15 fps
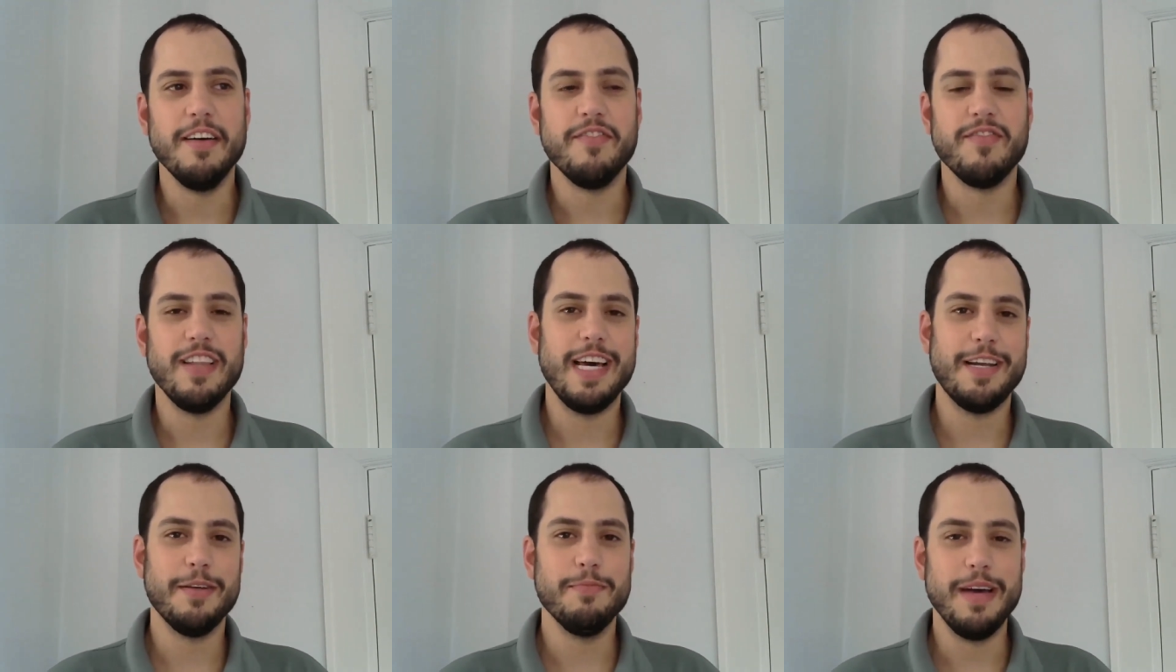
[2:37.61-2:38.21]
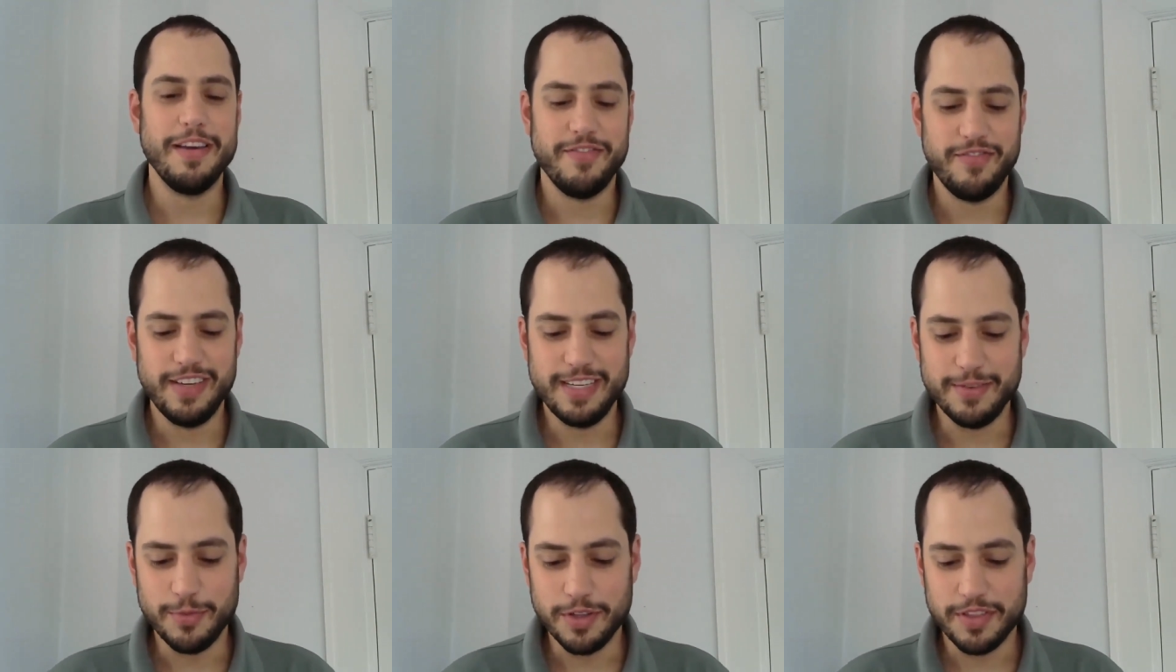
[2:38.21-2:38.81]
flat on my
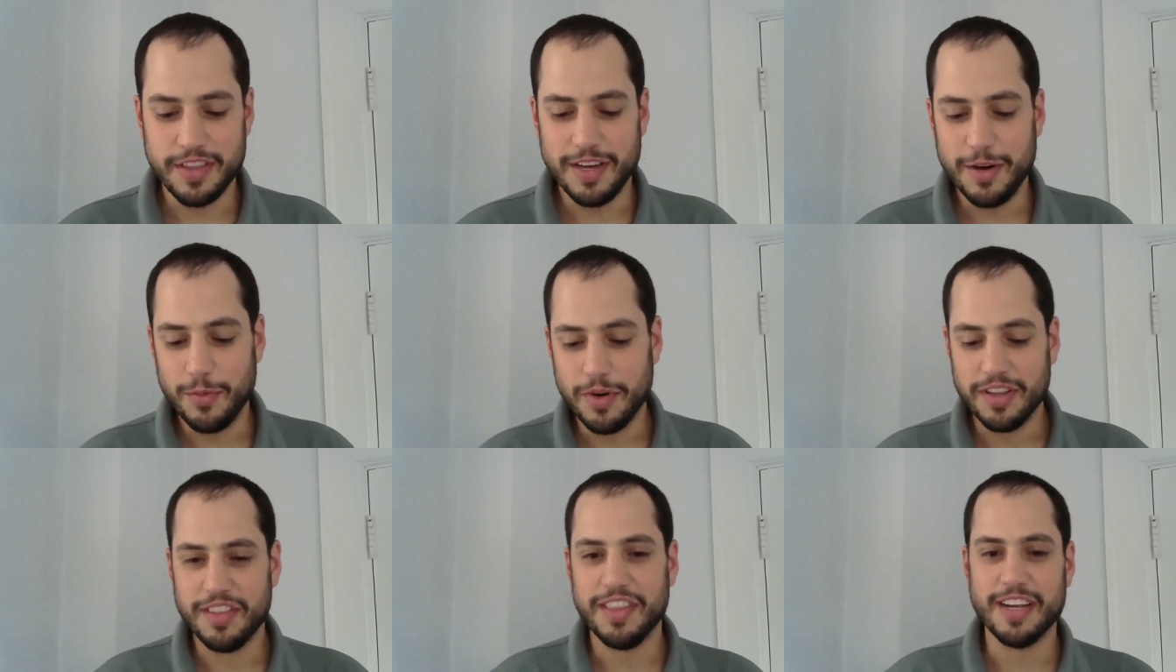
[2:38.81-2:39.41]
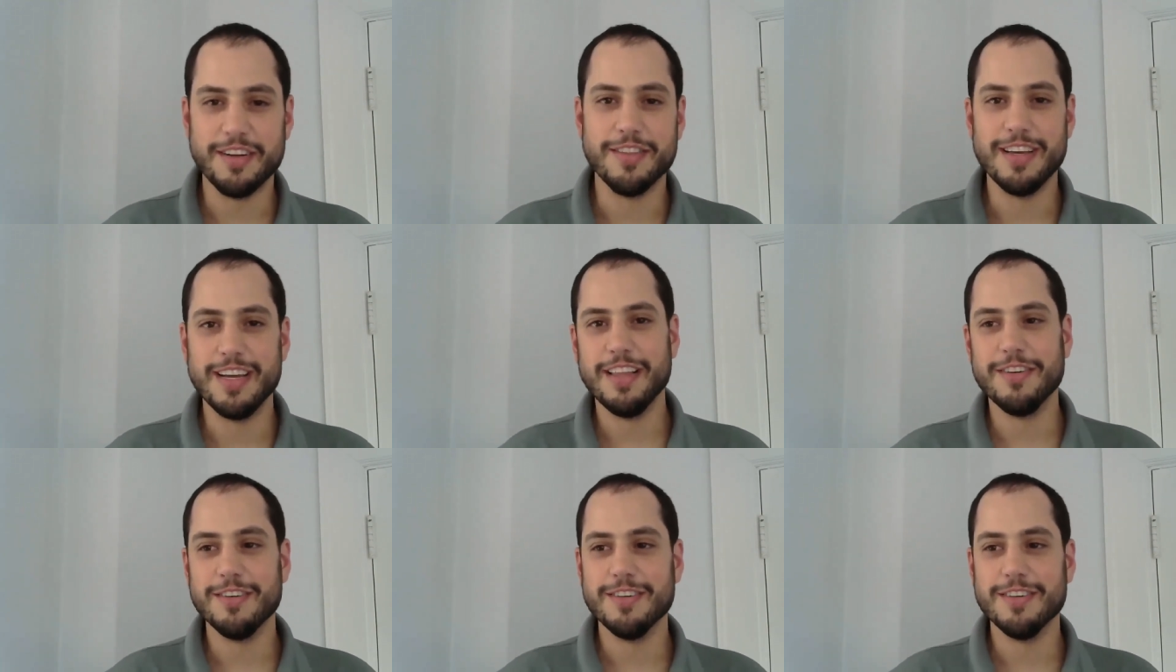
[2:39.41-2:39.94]
feet with uh, one thing or the other,